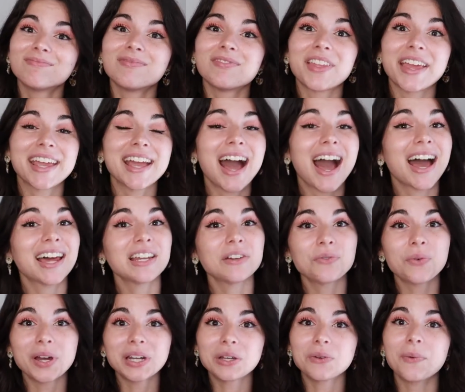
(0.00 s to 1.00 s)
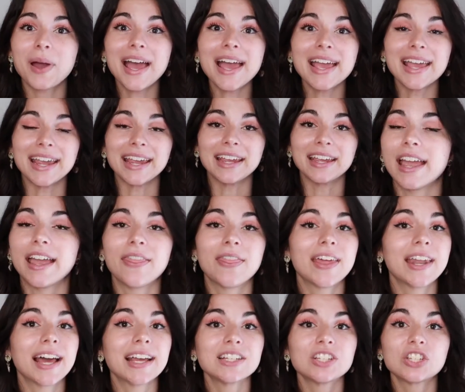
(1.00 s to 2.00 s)
they kind of went away. And
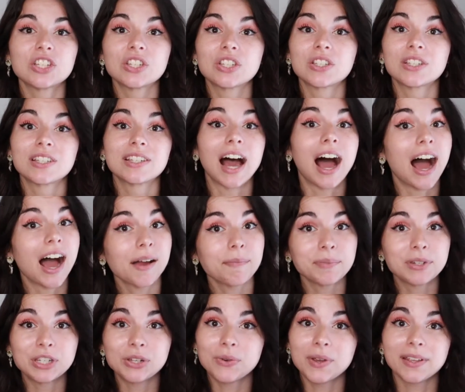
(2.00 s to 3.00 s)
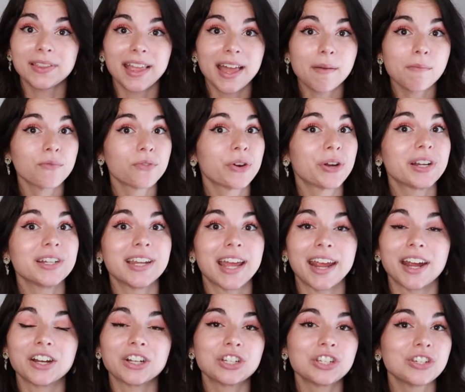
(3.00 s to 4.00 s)
then I stopped doing them for a day
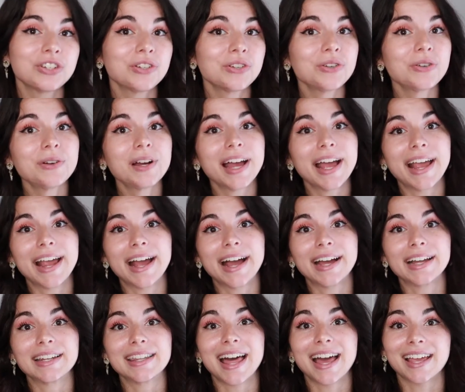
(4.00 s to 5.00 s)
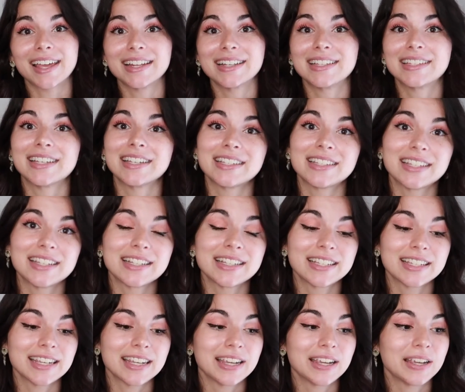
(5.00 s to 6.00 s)
or two and that
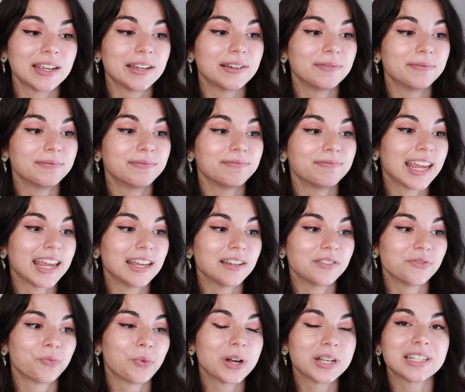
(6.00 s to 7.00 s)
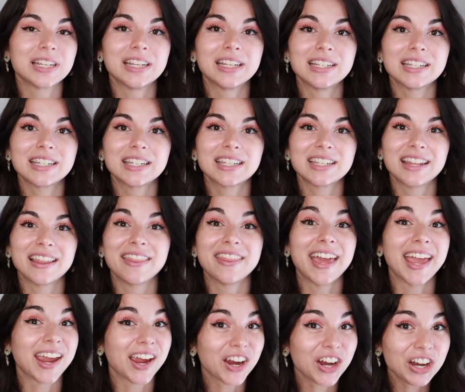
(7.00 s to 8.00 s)
consistency it wasn't
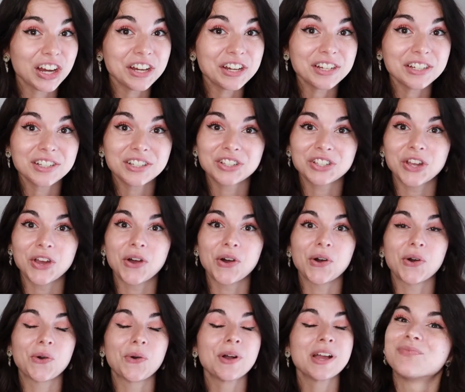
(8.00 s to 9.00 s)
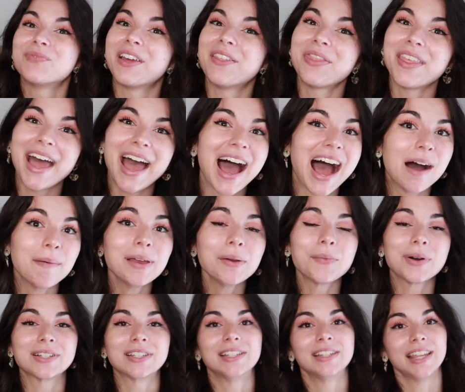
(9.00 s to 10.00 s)
there. So then the habit
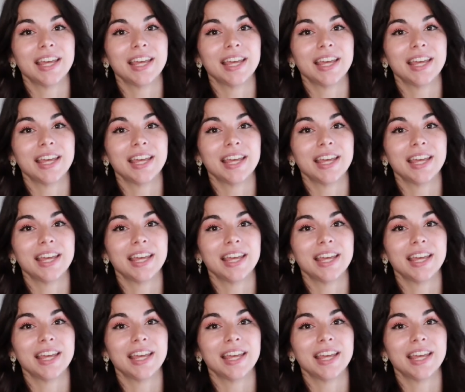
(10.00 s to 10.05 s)
wasn't